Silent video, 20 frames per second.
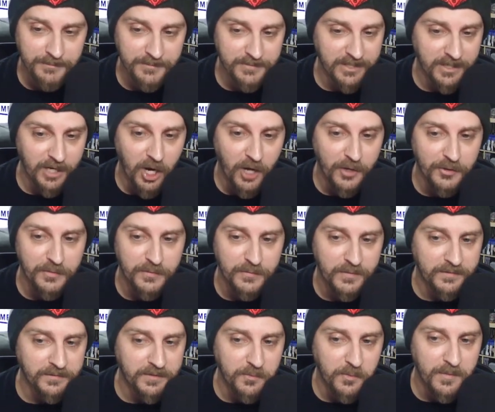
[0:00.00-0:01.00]
It's like
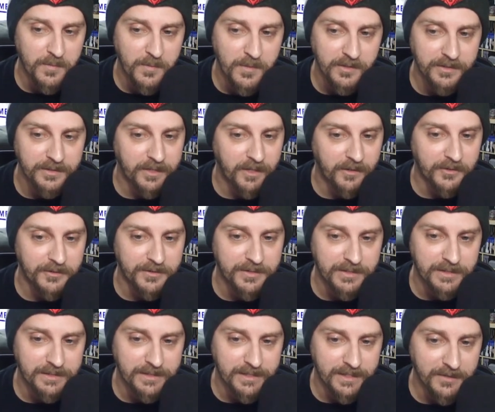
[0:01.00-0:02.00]
$151 million
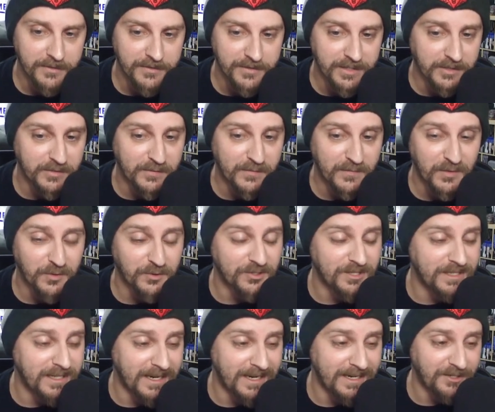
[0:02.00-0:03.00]
in sales in its first
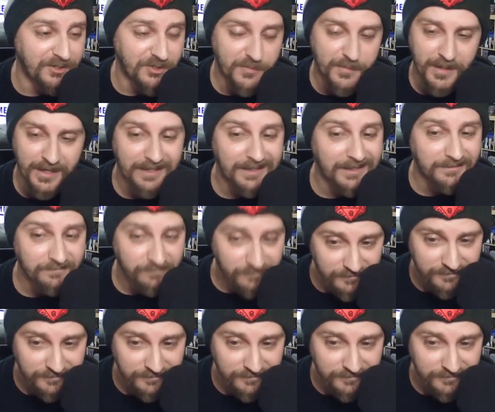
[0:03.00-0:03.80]
day in Japan.